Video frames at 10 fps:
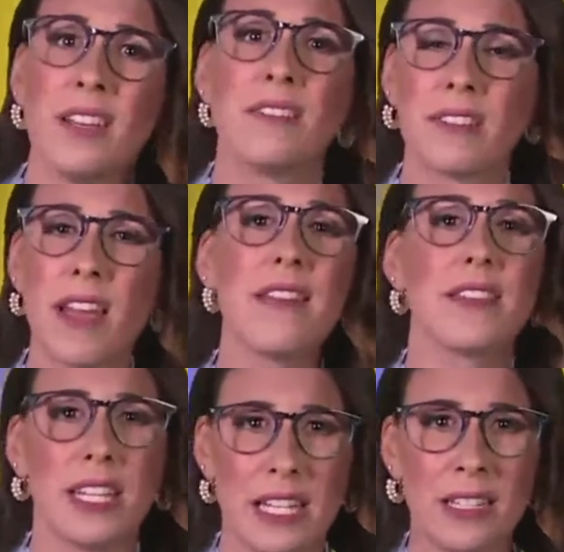save
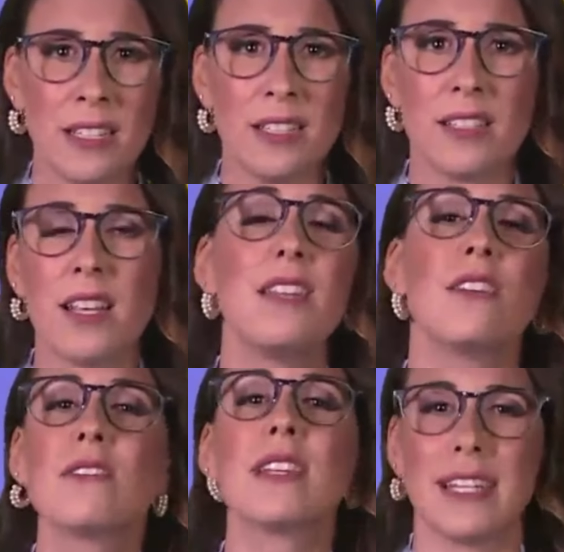it and
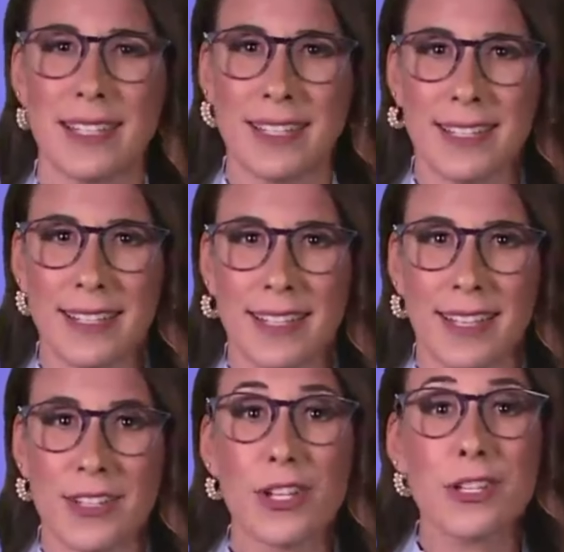use it.
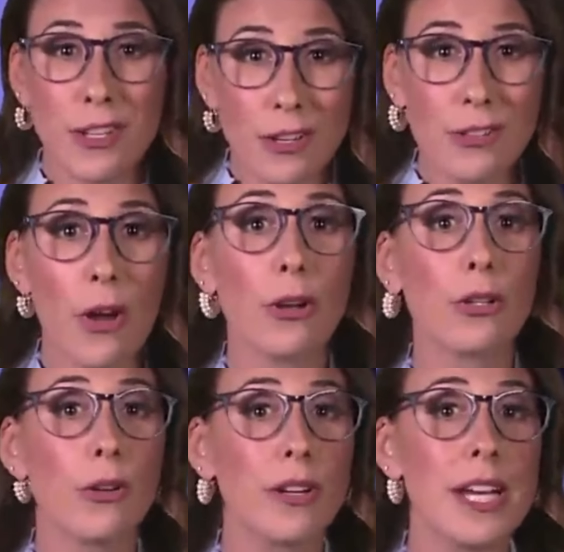Just so you know,
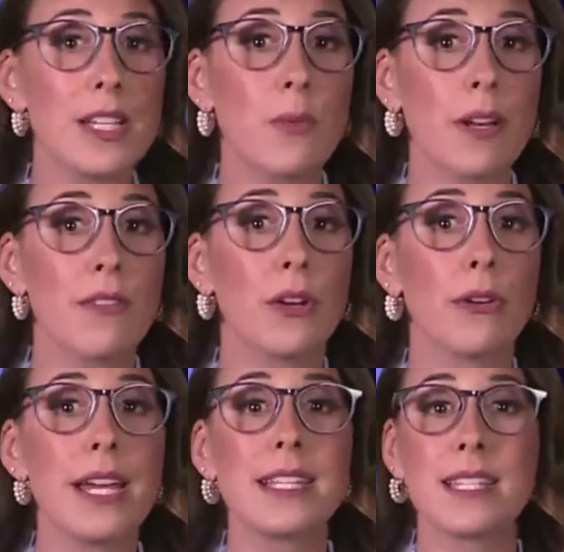Glory is one of the
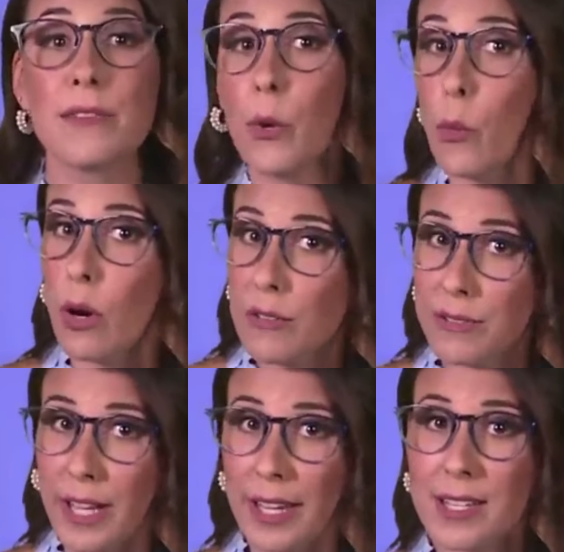great Civil War
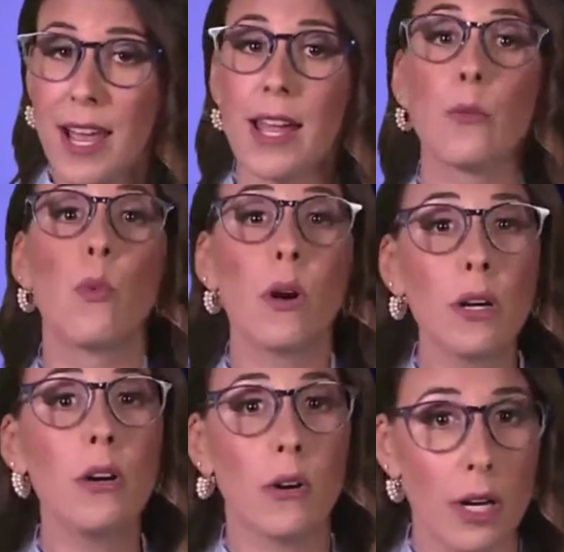flicks and
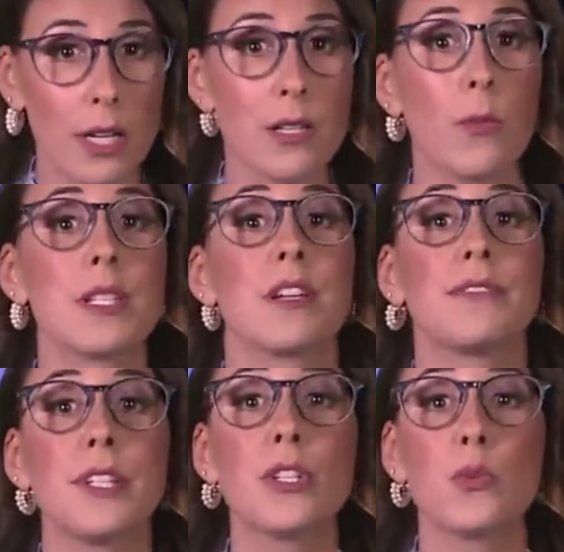Warhorse was a
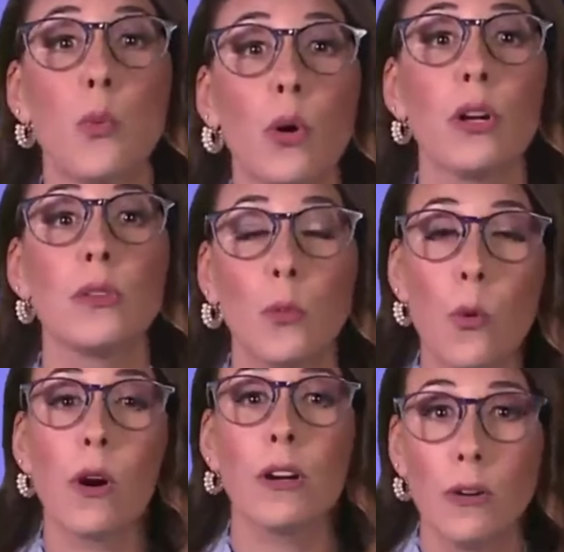First World
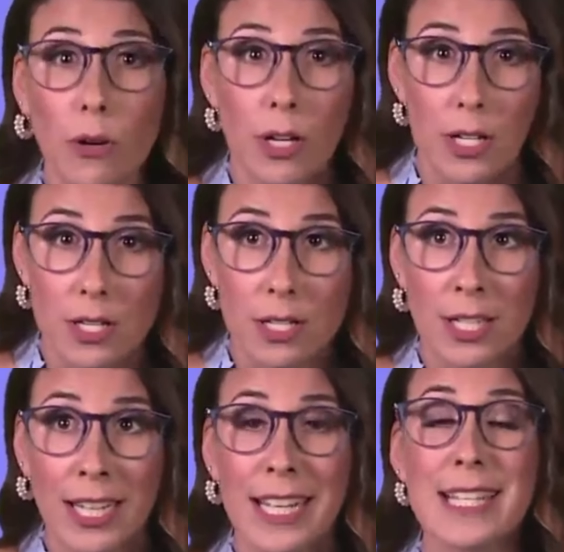War horse.
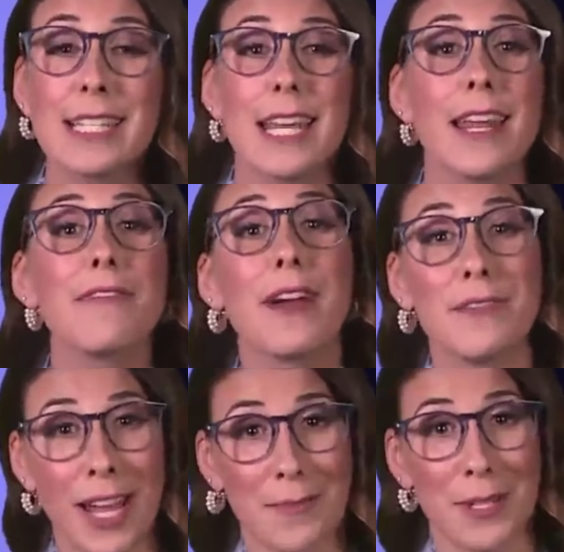Say that
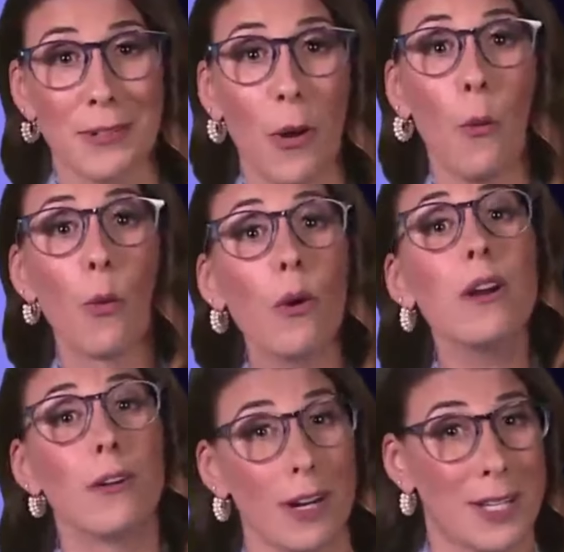five times in a row.
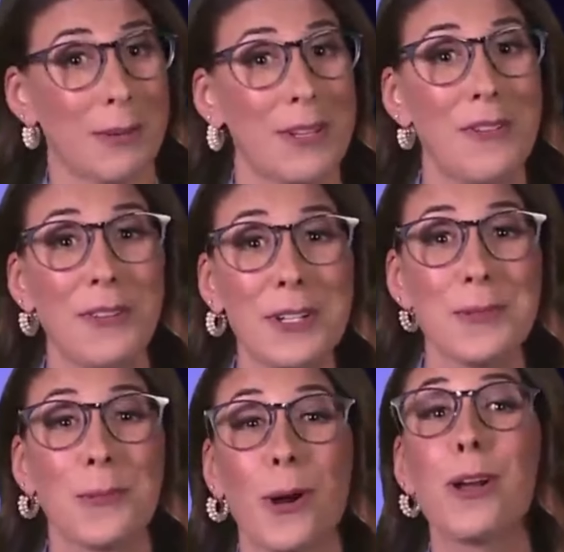Warhorse was a
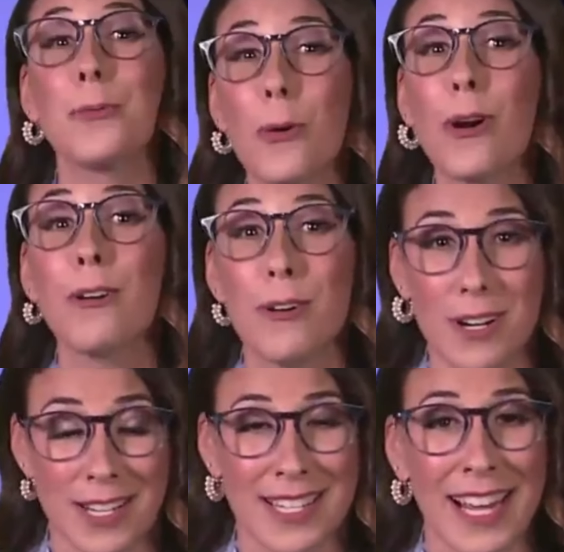First World War
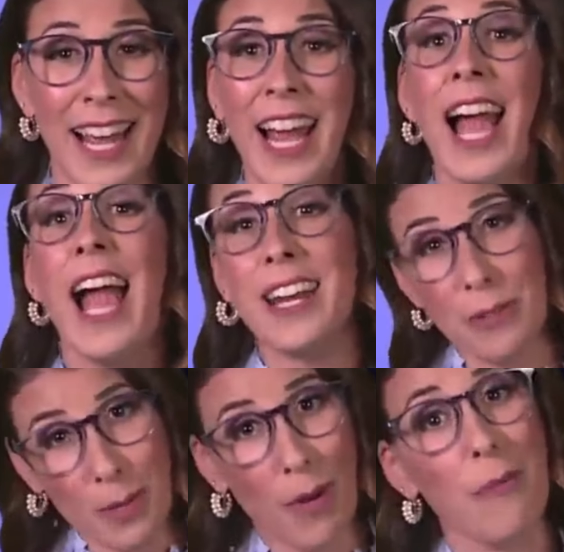horse and it
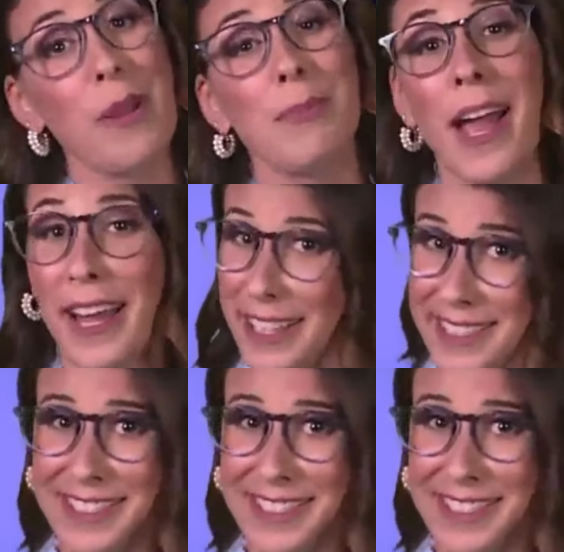was a Broadway play.